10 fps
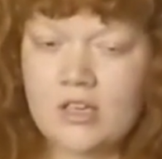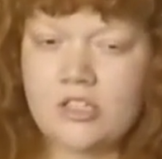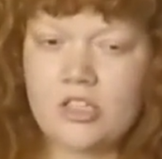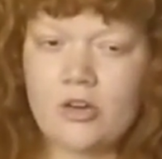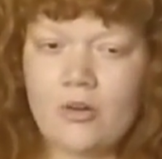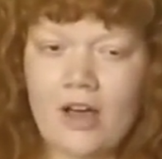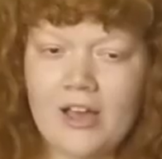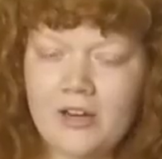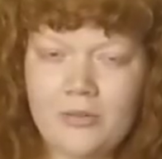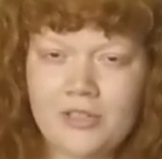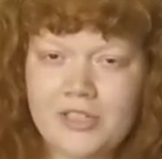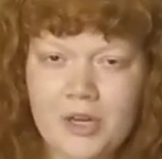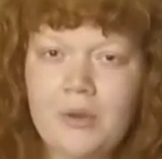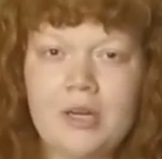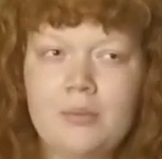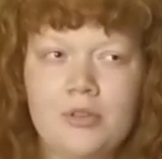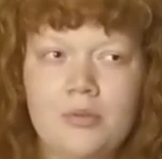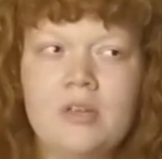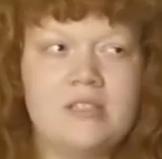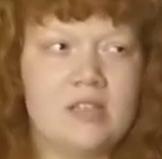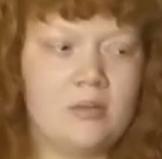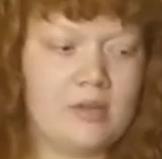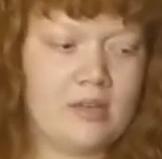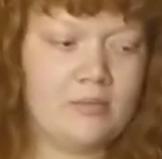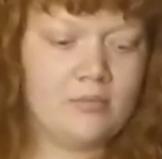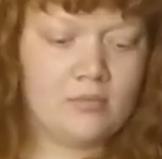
So I don't really know what number three is gonna be.